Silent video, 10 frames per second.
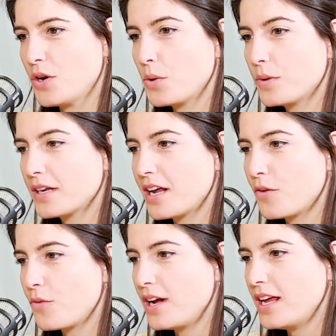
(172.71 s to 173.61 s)
no one
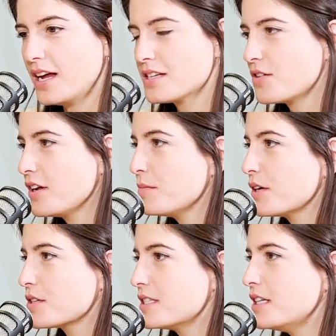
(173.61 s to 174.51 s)
can really answer it
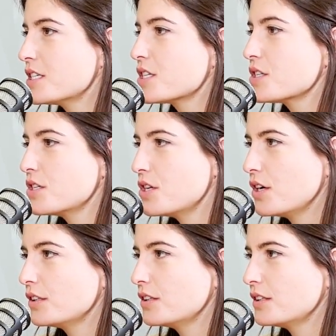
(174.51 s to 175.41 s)
because there's
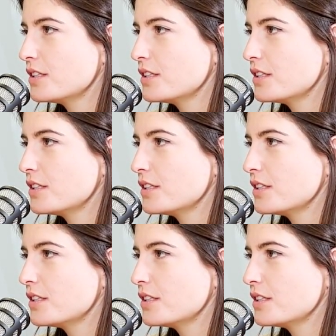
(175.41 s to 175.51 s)
not